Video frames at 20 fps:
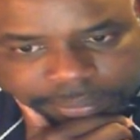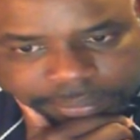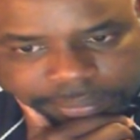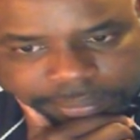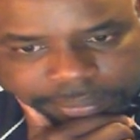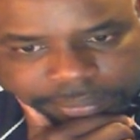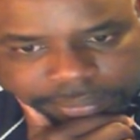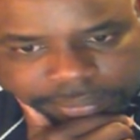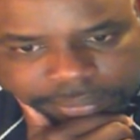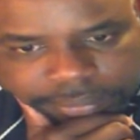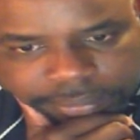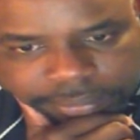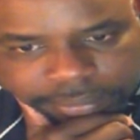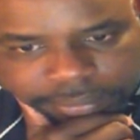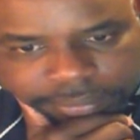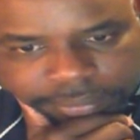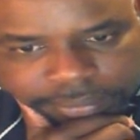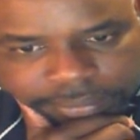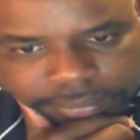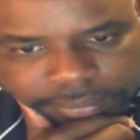
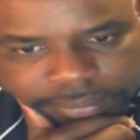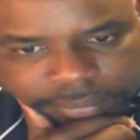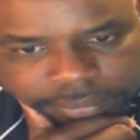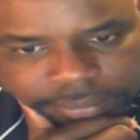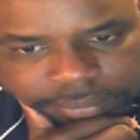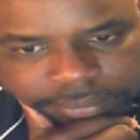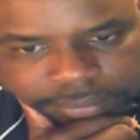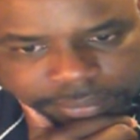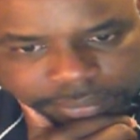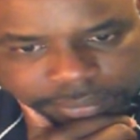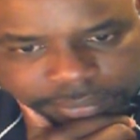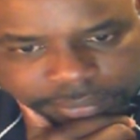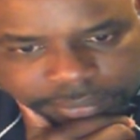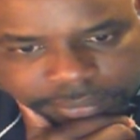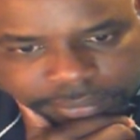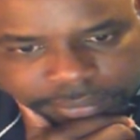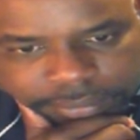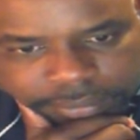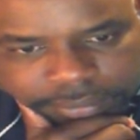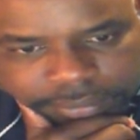
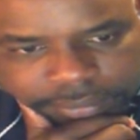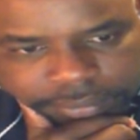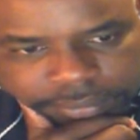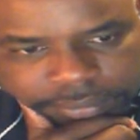Nobody speaks.